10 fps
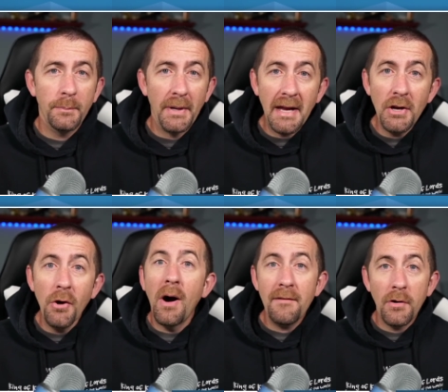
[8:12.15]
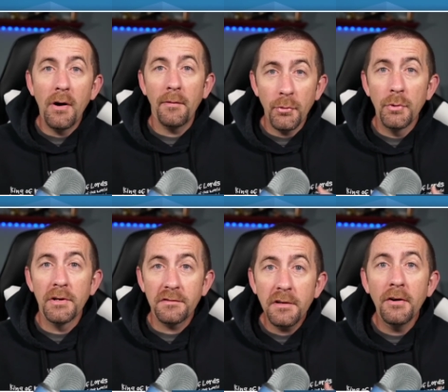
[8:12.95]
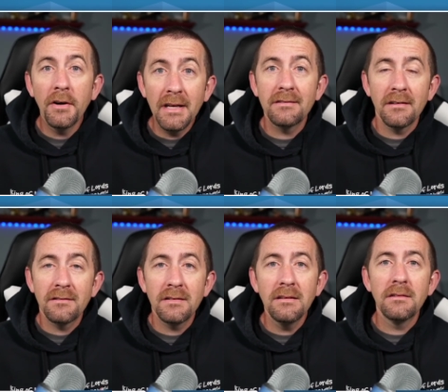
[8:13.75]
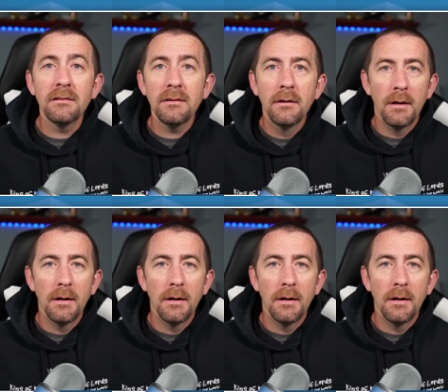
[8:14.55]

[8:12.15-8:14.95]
but I know I've gone through a serious season,